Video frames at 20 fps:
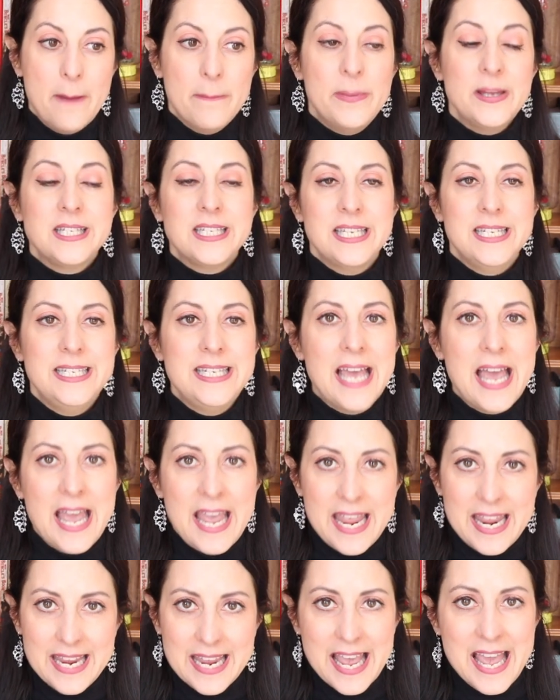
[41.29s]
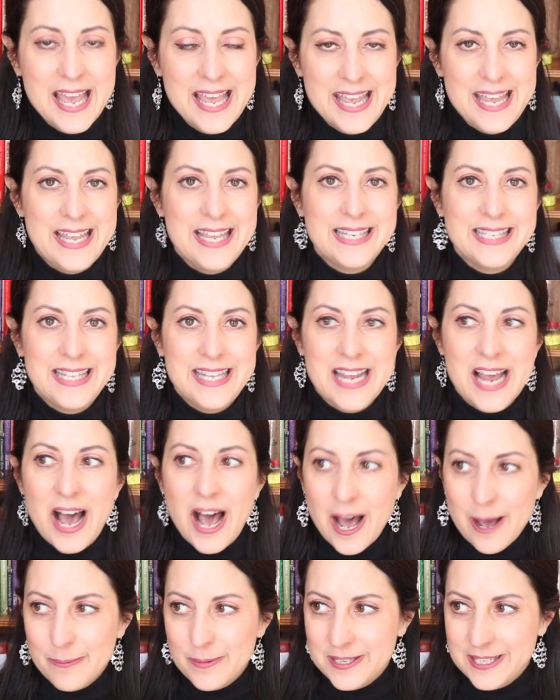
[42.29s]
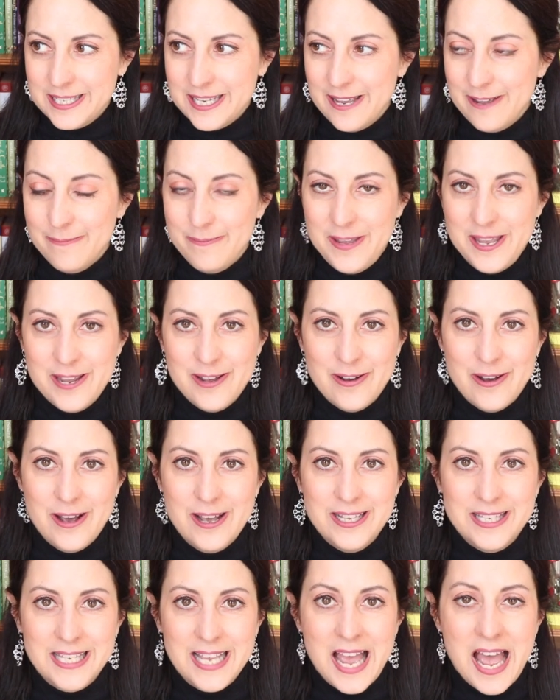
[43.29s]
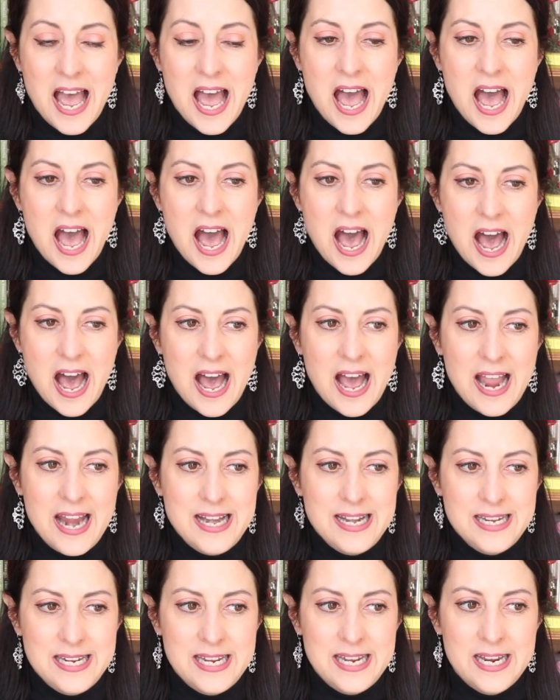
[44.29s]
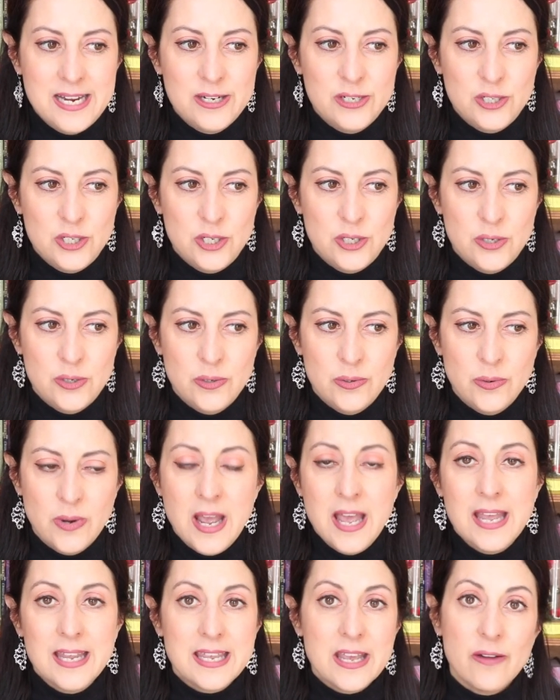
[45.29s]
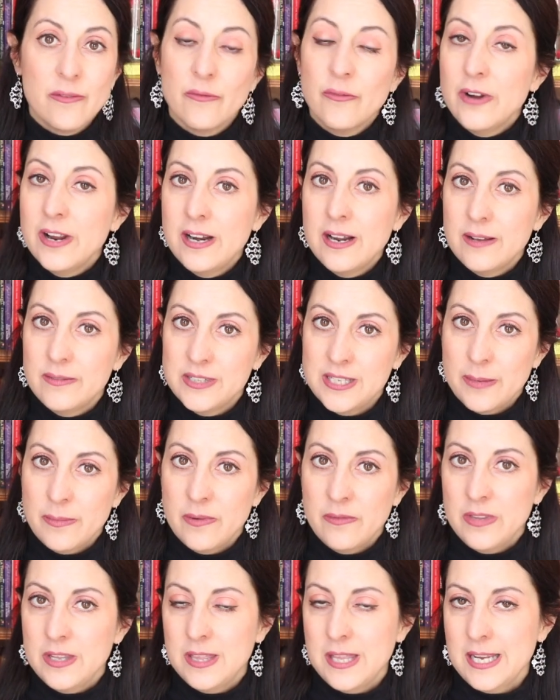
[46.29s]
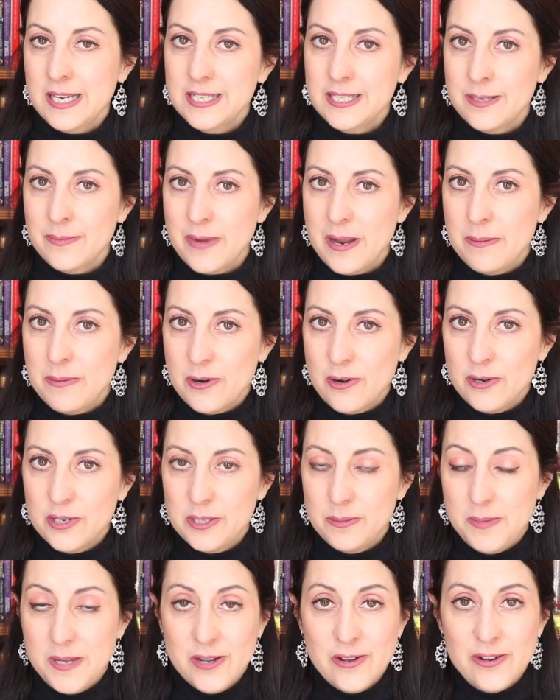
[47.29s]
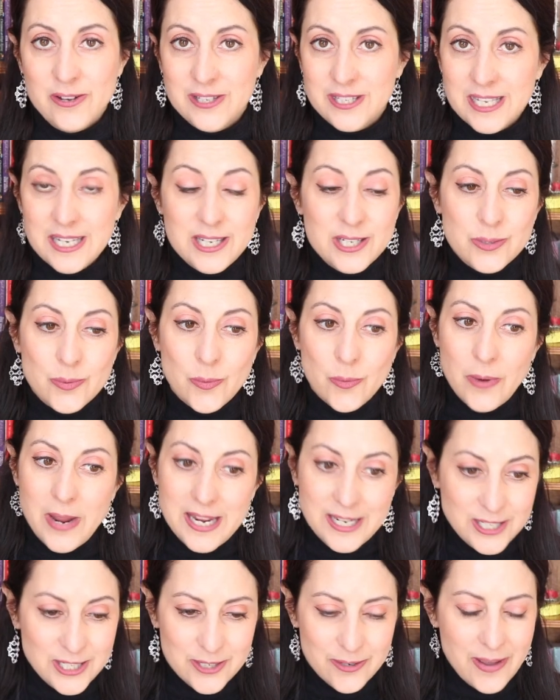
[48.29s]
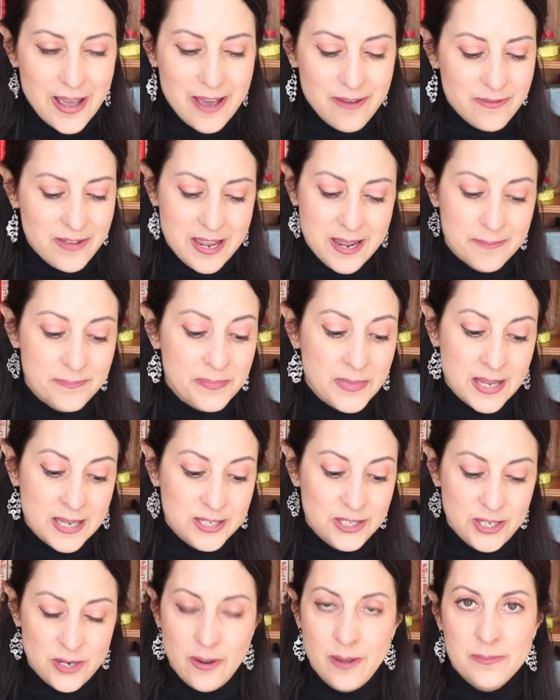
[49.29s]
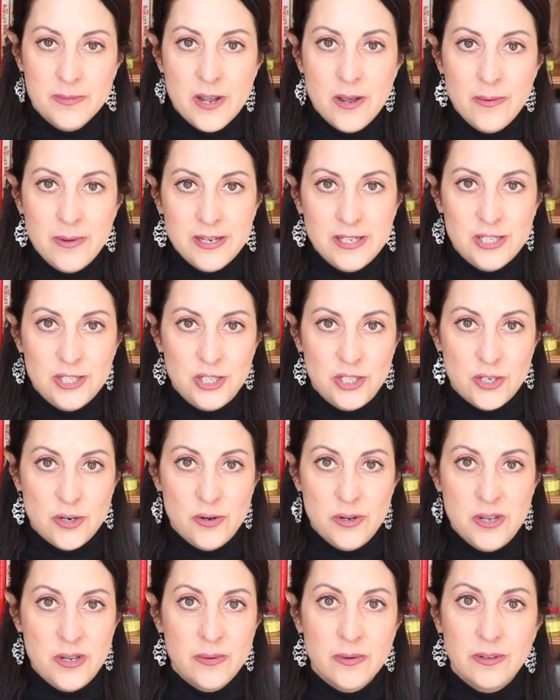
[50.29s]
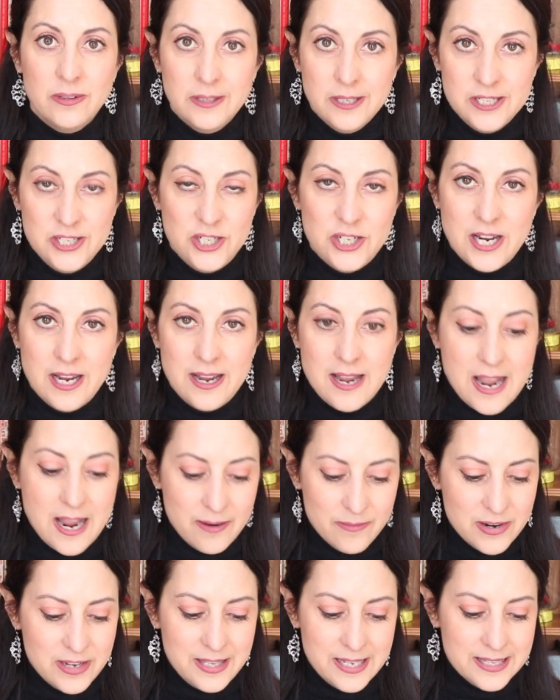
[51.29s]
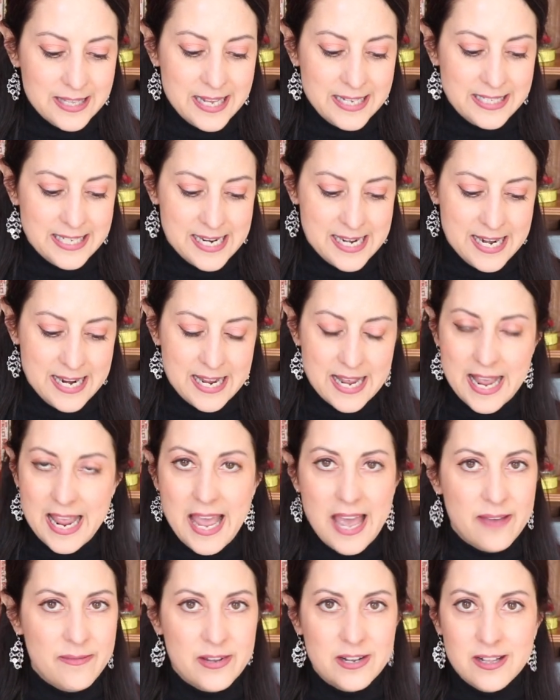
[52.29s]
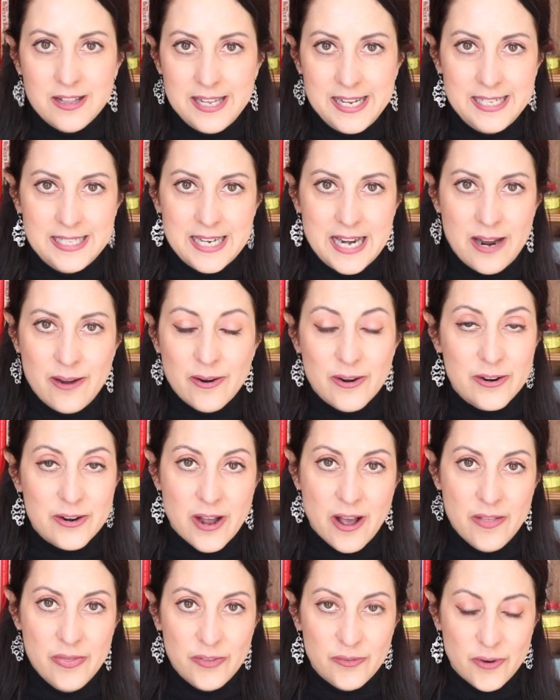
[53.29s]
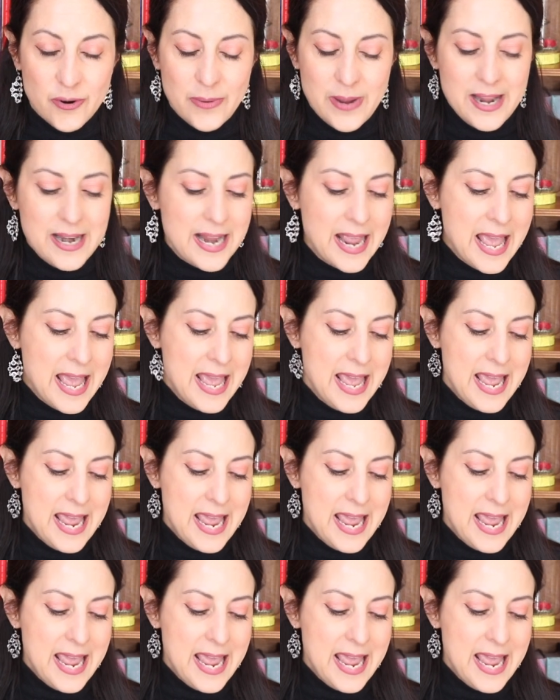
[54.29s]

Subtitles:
But today is the opposite, because I need to get rid of some of the things in my purse because it is way too heavy. So I'm going to show you legit everything that's in it. I haven't cleaned it out or gone through it.